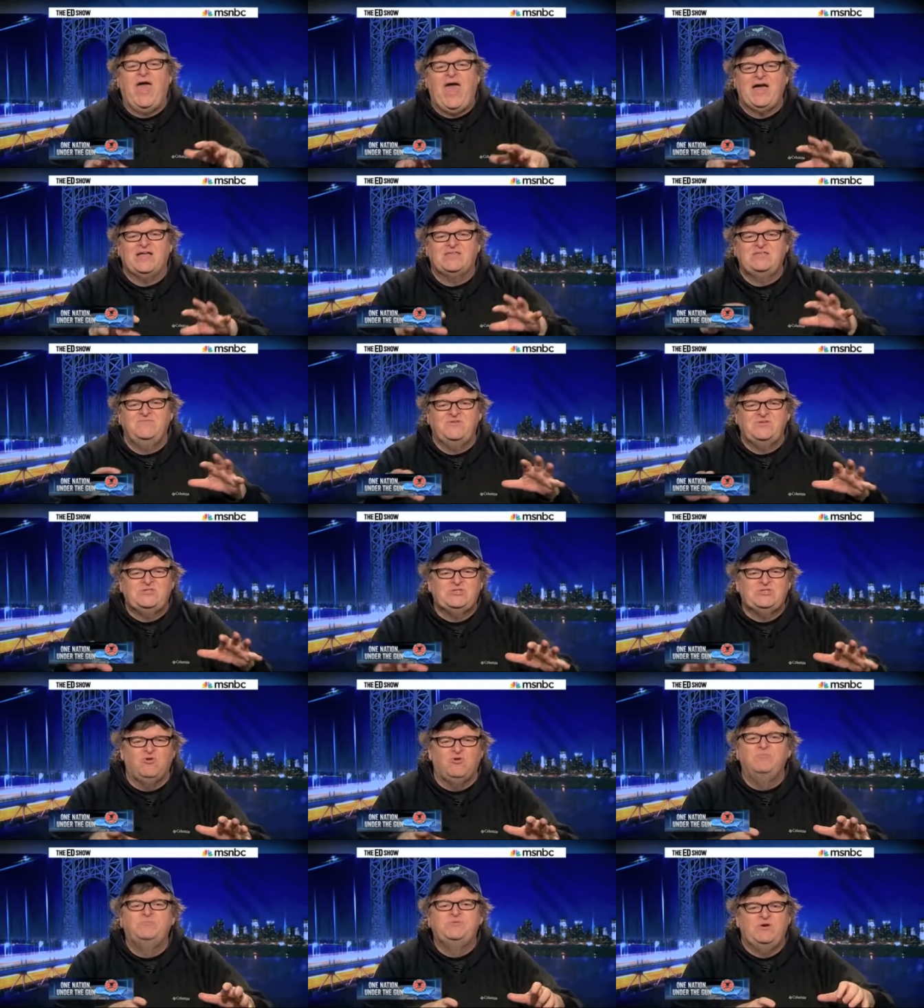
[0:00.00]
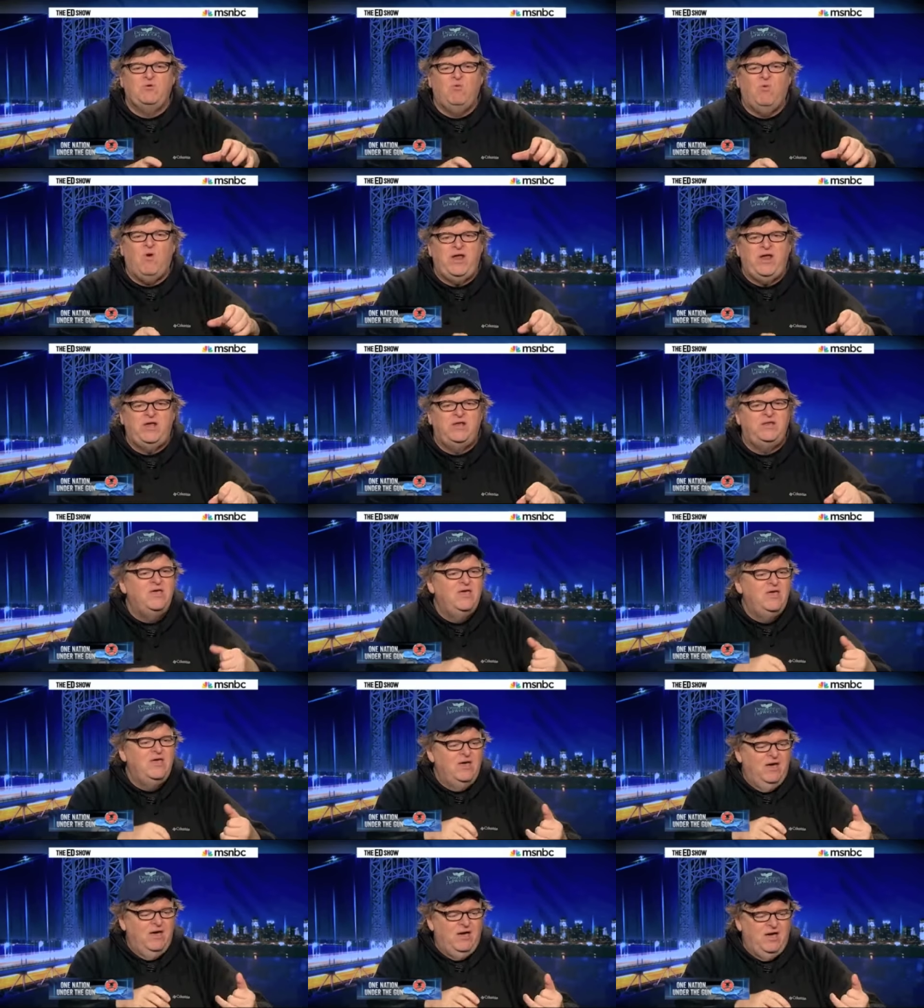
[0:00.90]
activist groups that wanted
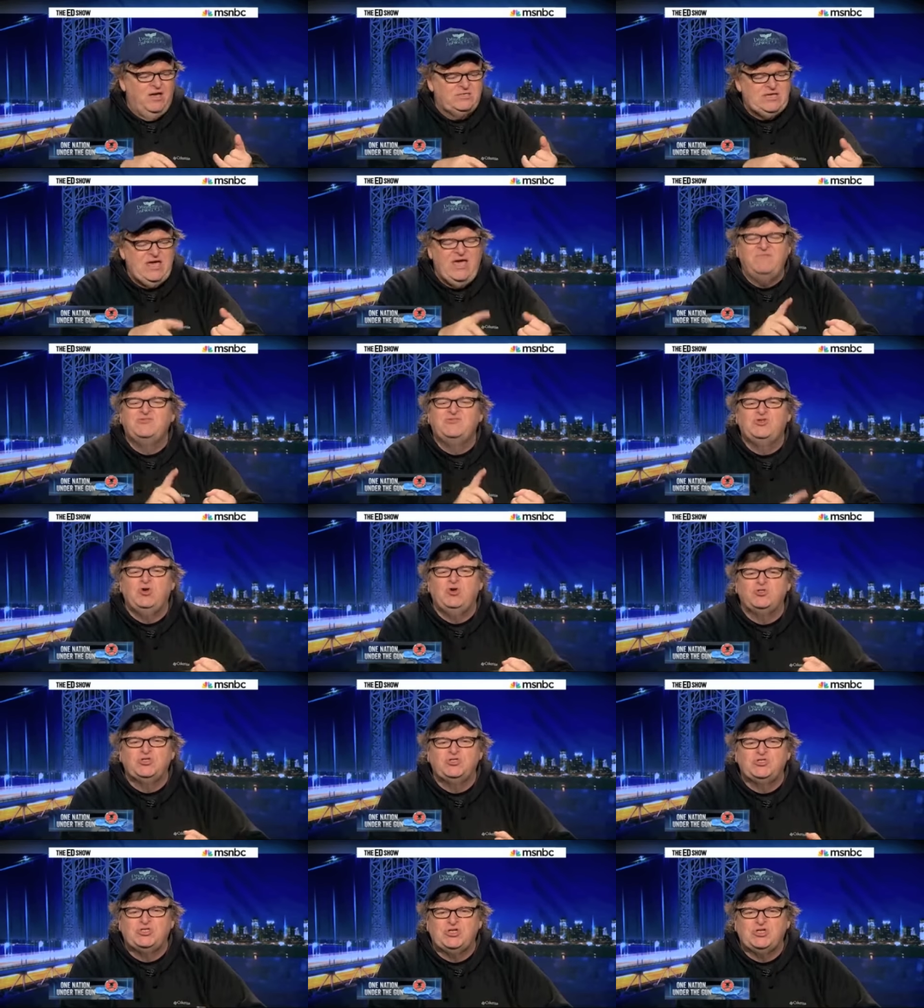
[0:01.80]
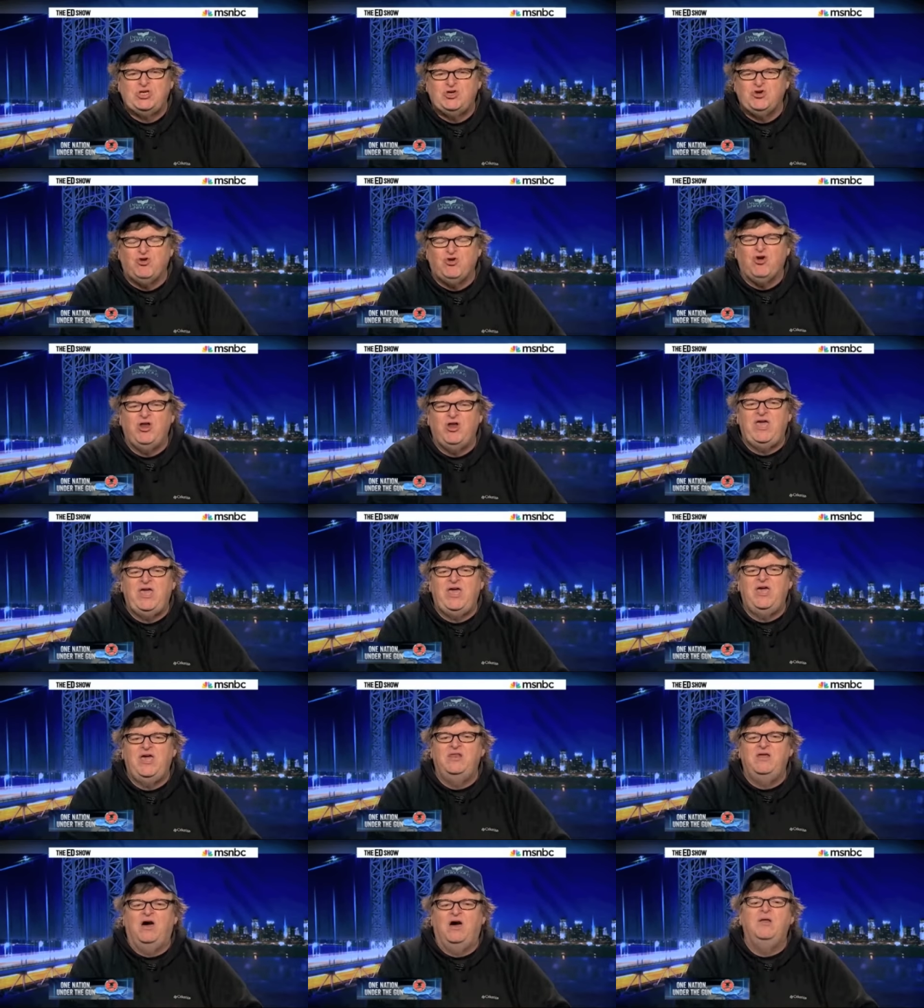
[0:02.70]
uh, to have Social
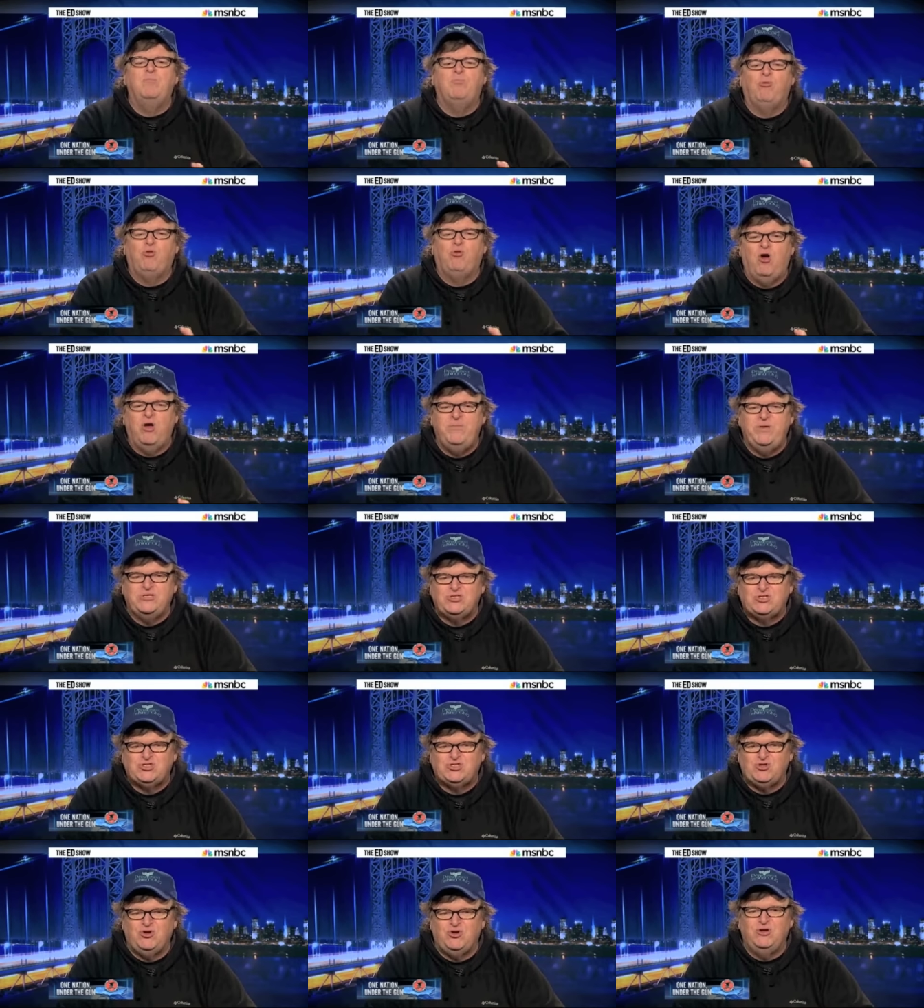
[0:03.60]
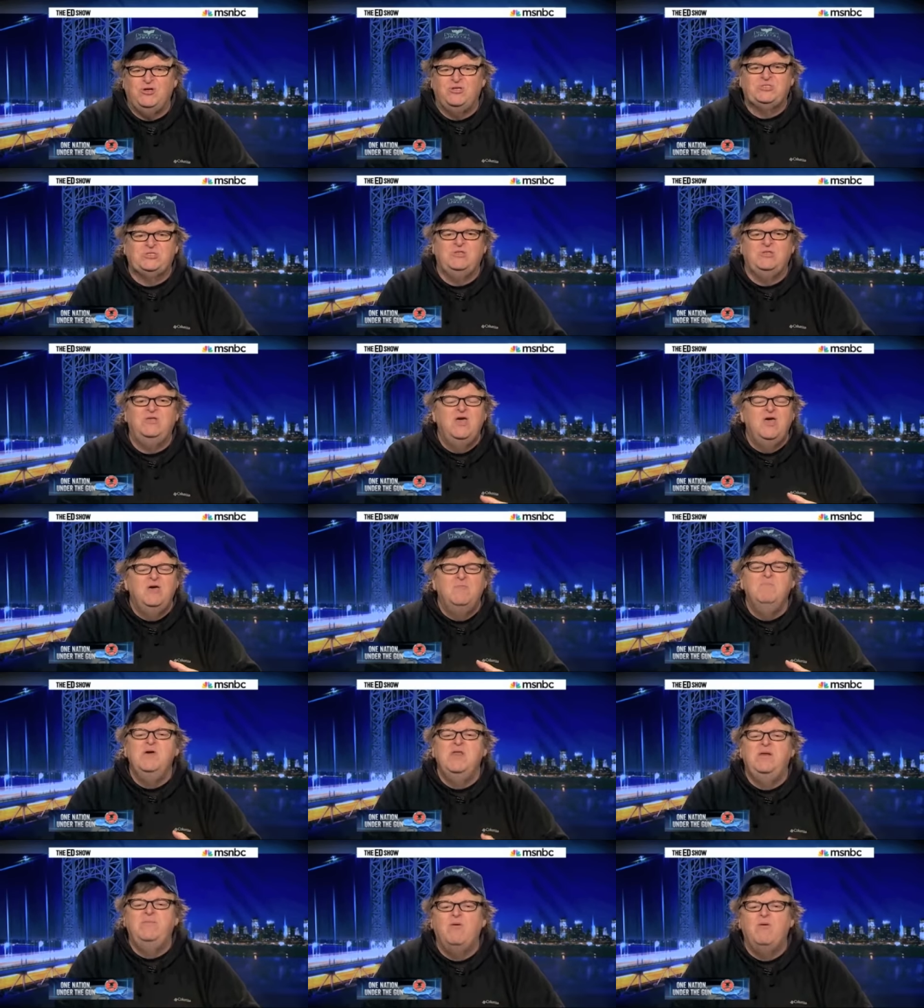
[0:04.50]
Security and unemployment right. insurance and
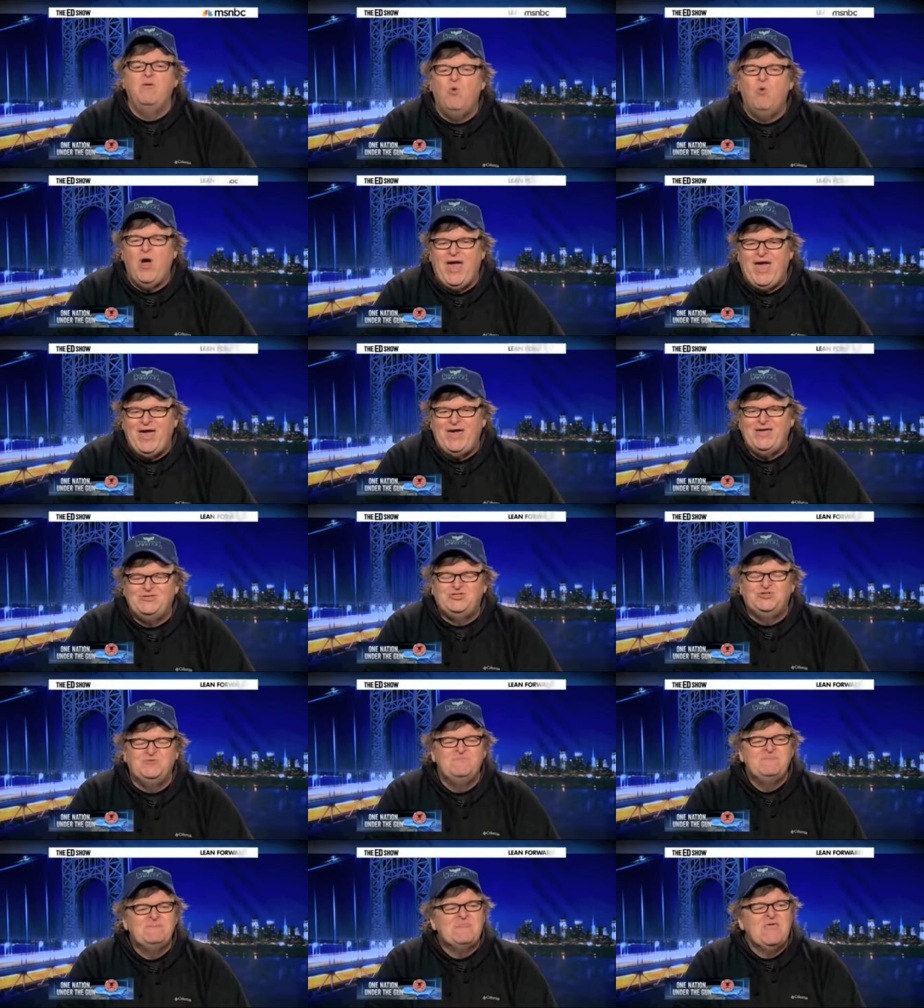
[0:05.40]
minimum wage.